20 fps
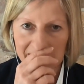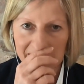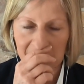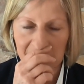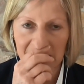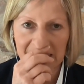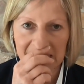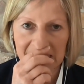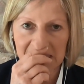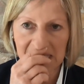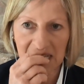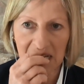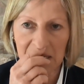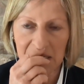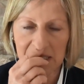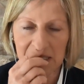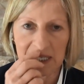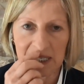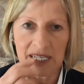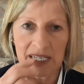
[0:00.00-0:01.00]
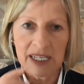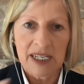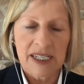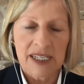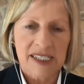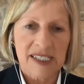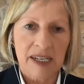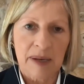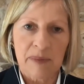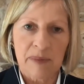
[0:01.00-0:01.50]
So he had done
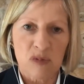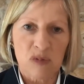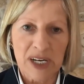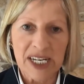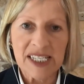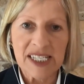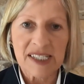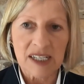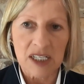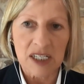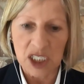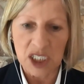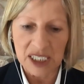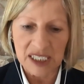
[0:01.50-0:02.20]
some research